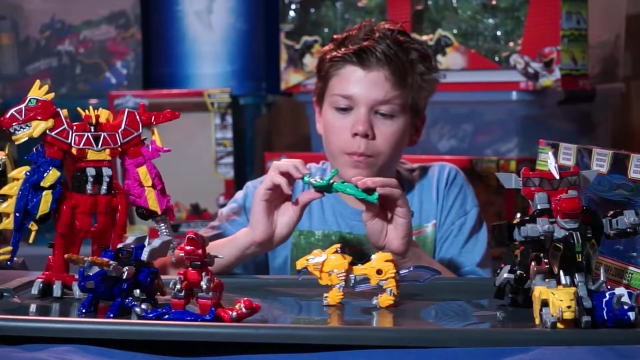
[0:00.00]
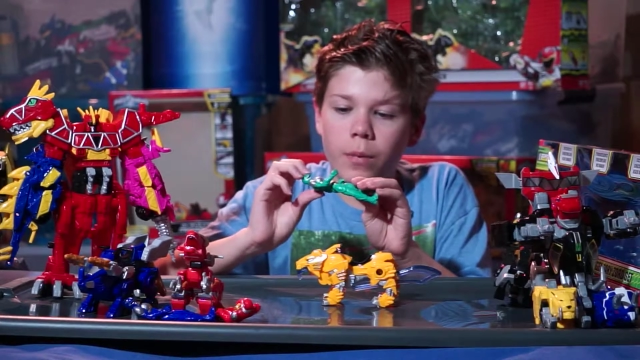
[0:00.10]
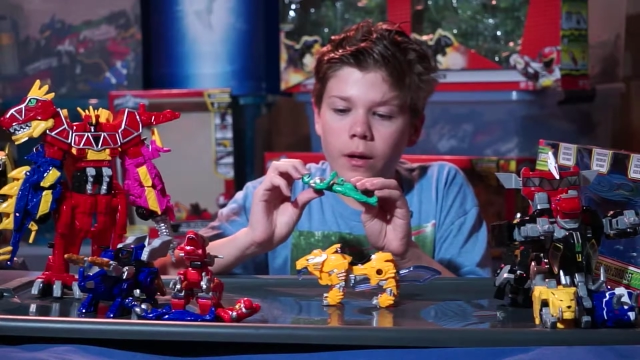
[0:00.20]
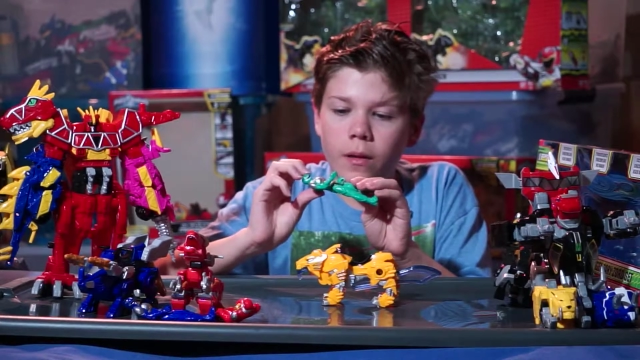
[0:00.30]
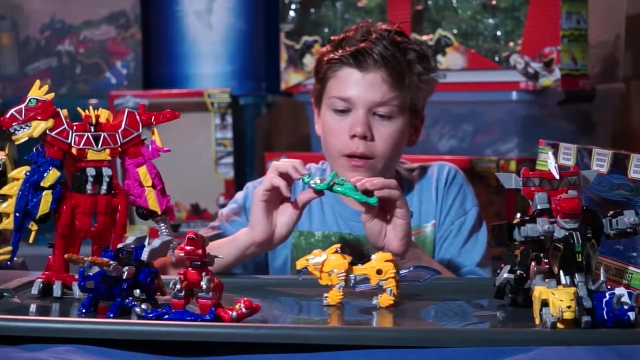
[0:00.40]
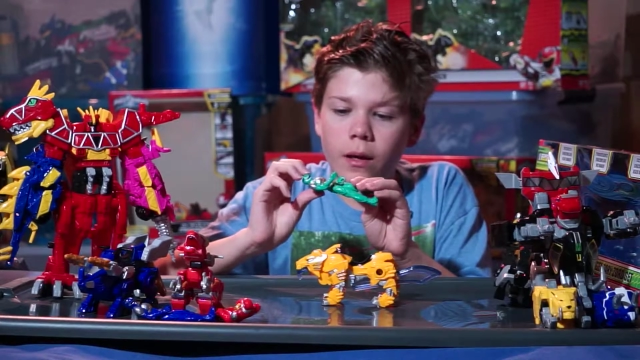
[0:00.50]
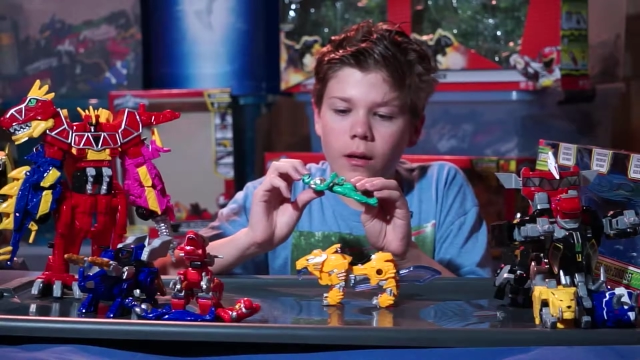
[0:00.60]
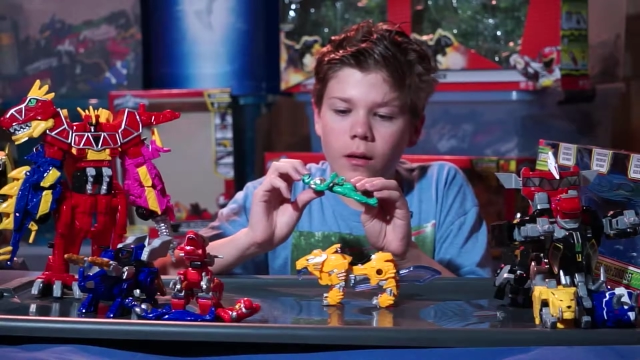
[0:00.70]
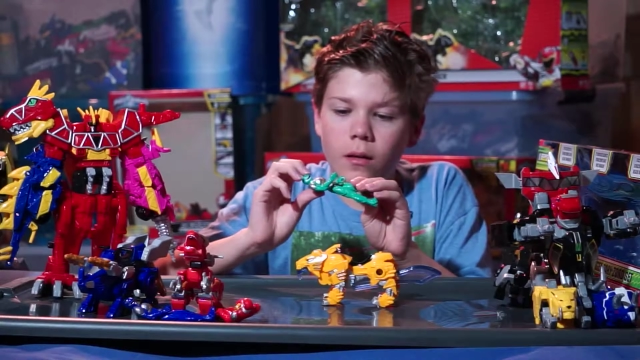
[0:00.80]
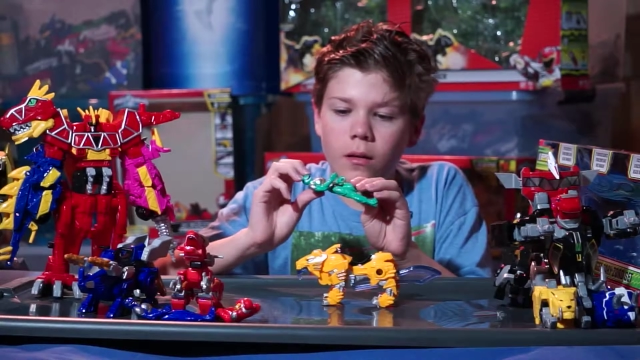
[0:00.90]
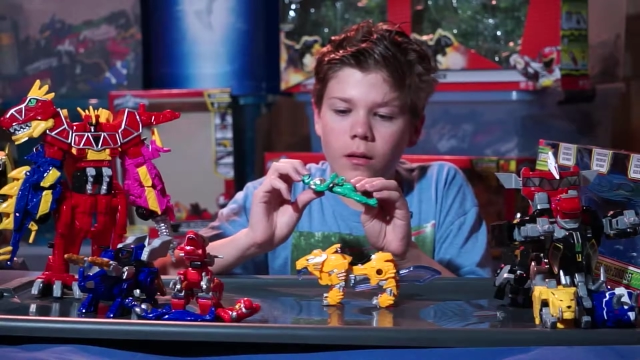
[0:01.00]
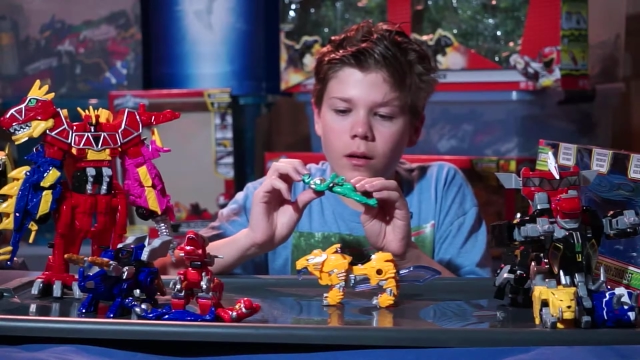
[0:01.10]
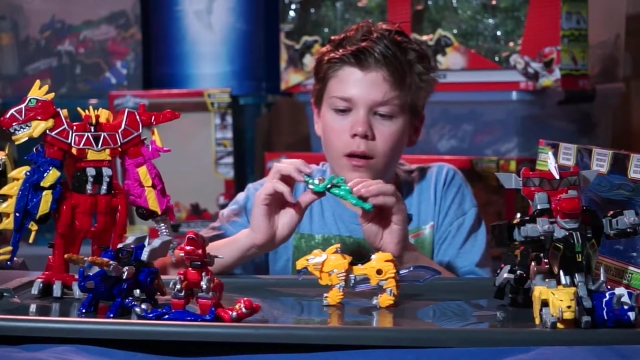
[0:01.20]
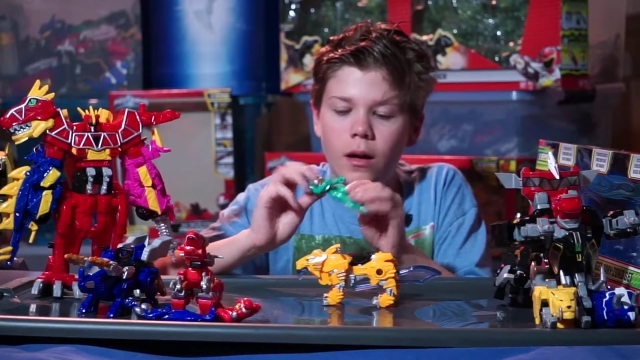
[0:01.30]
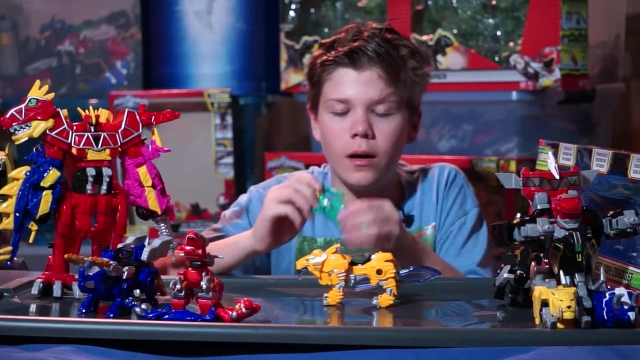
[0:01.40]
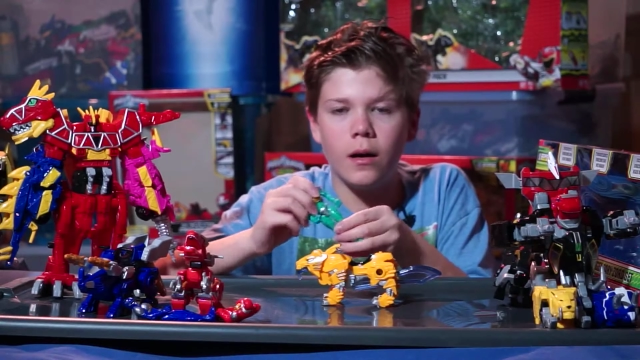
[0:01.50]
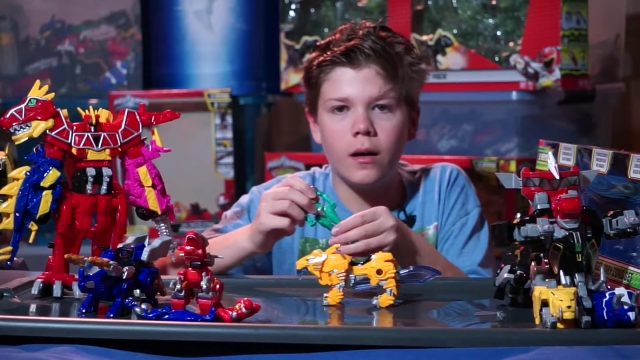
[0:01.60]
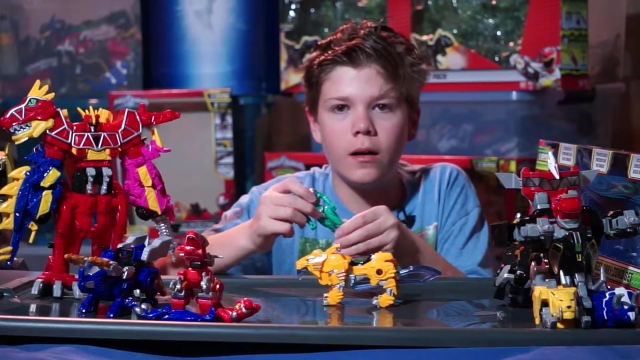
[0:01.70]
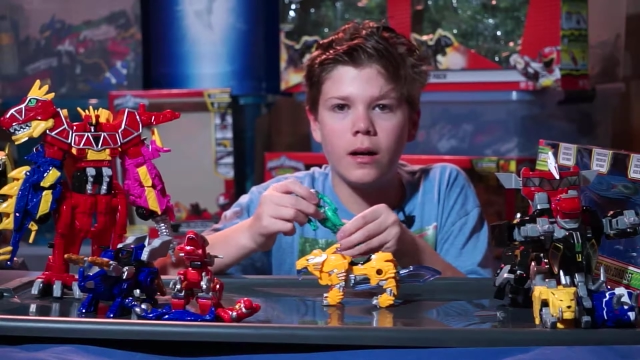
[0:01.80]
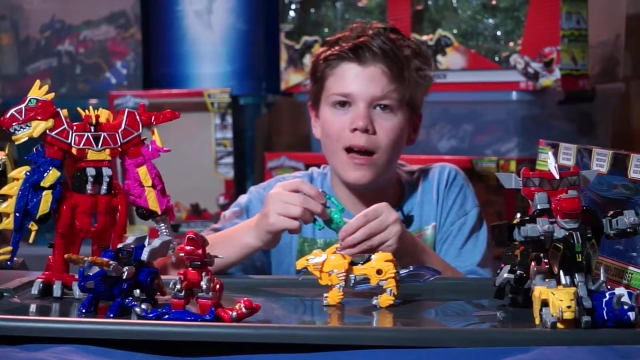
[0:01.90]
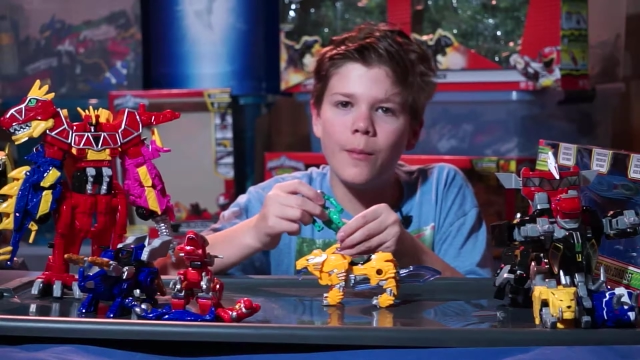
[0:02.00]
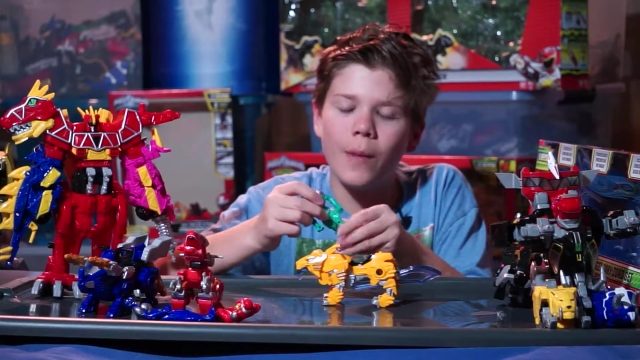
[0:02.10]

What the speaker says: But, like, come